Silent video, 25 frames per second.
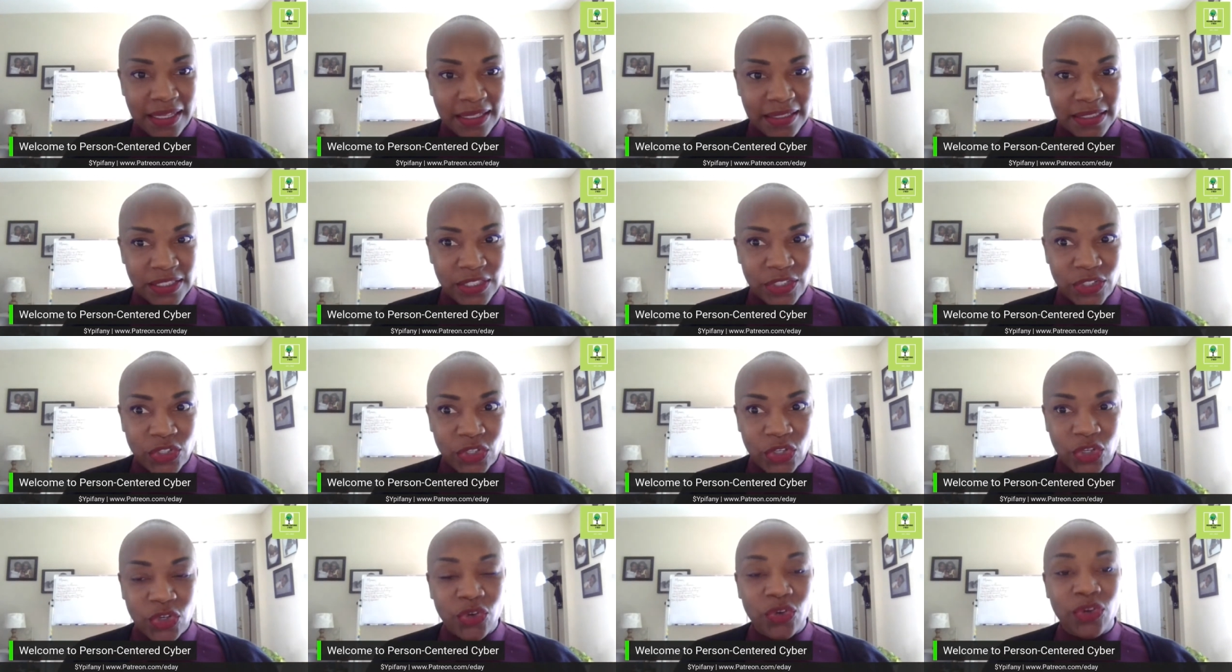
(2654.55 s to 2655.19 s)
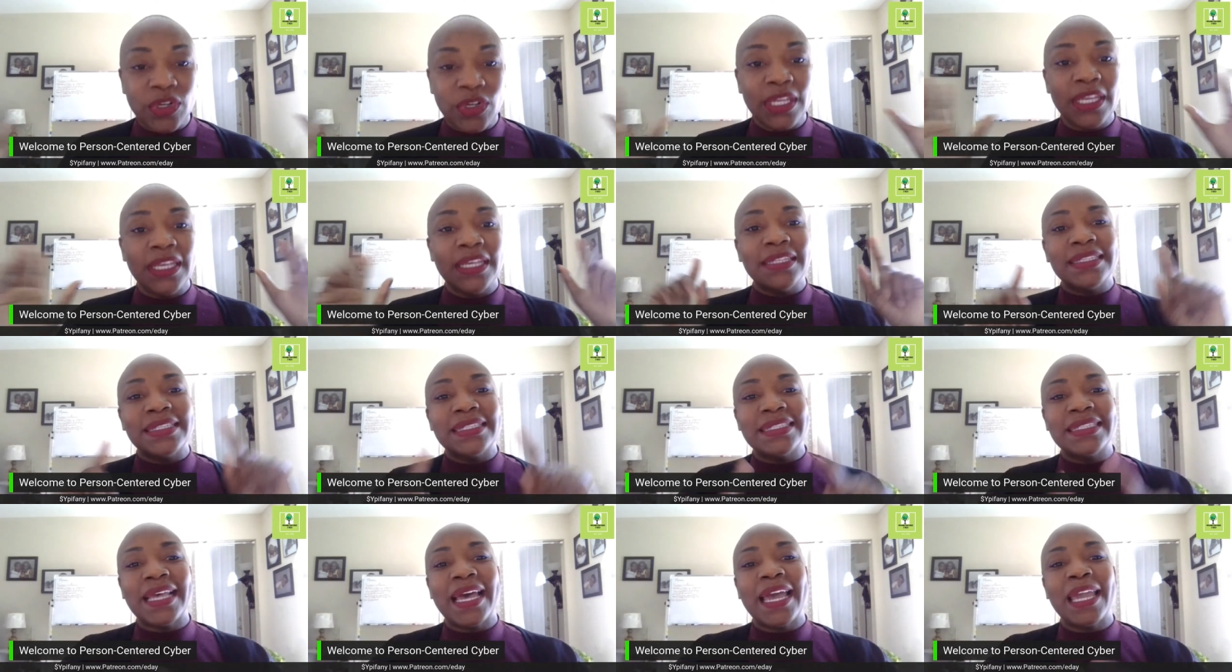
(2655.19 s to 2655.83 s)
security in
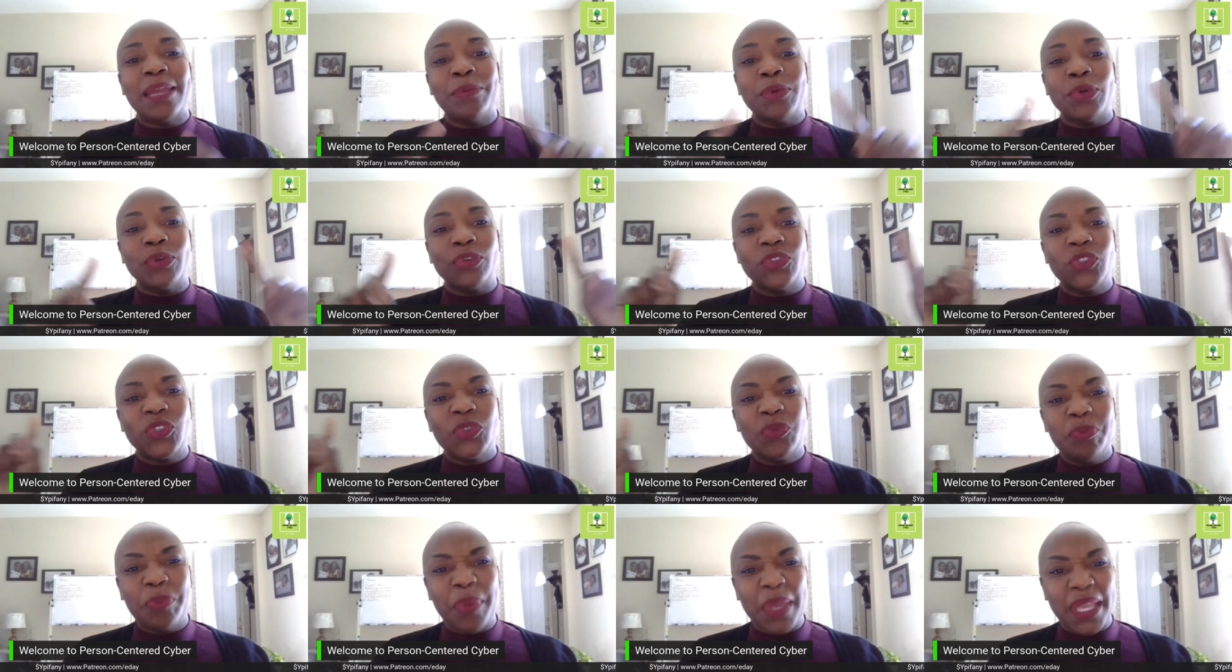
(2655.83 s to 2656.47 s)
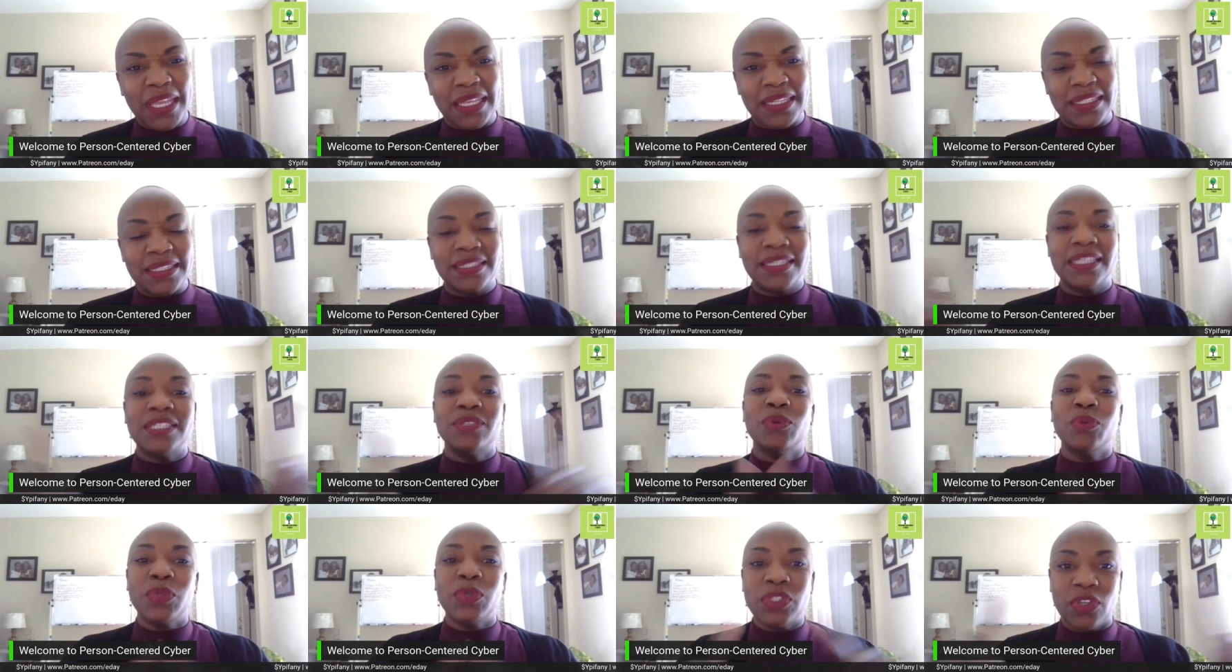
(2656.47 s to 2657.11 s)
cyberspace.
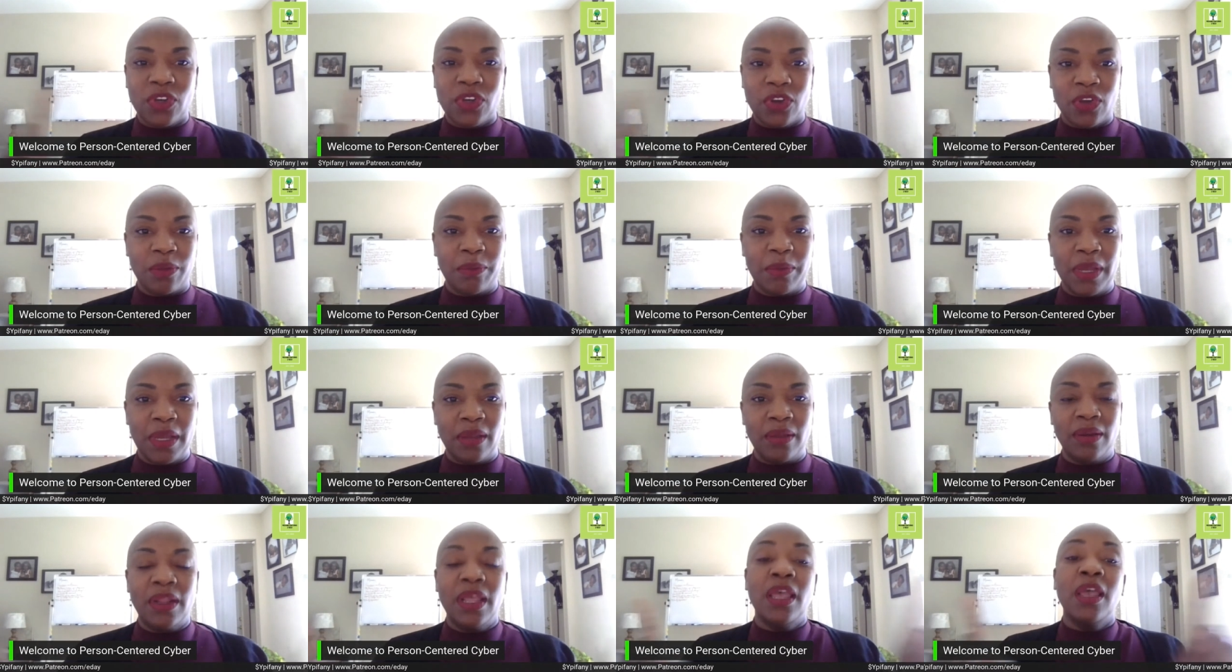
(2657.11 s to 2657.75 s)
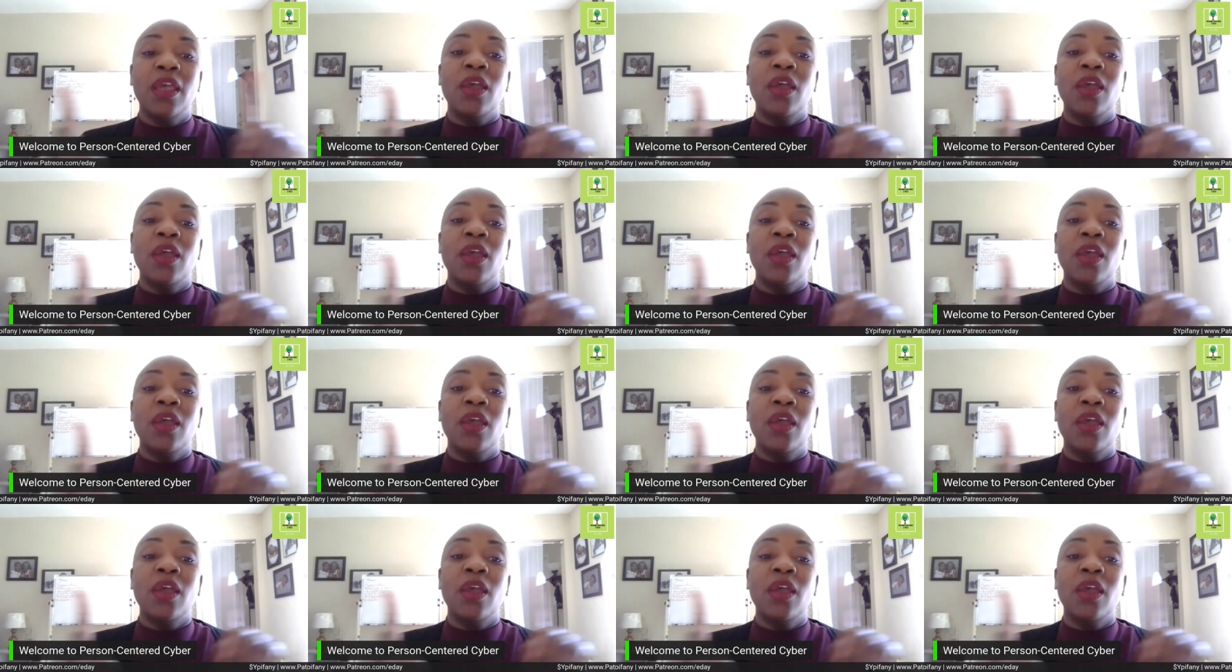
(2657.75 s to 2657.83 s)
That's what we're talking about.